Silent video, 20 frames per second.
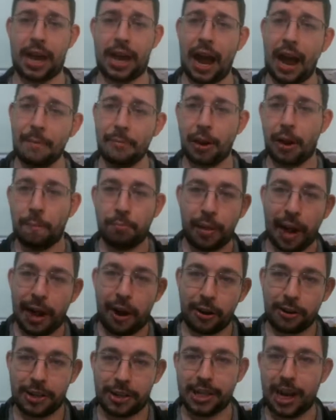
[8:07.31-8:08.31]
I'm going to play
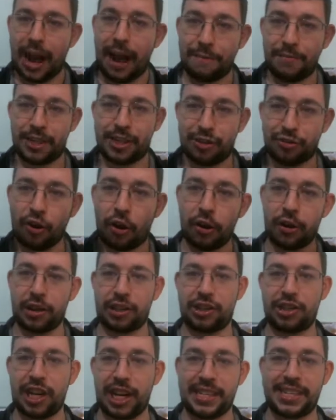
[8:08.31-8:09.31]
on because I have the stronger
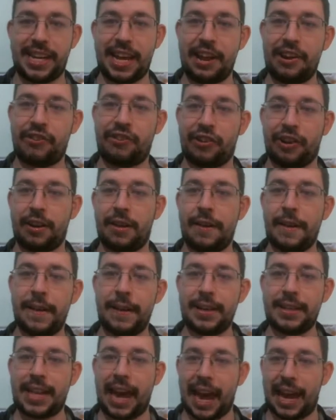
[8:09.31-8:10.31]
chess engine.
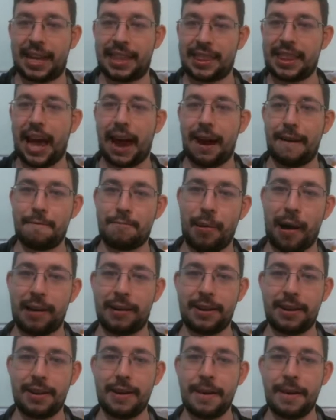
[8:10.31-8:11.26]
Take that, punk.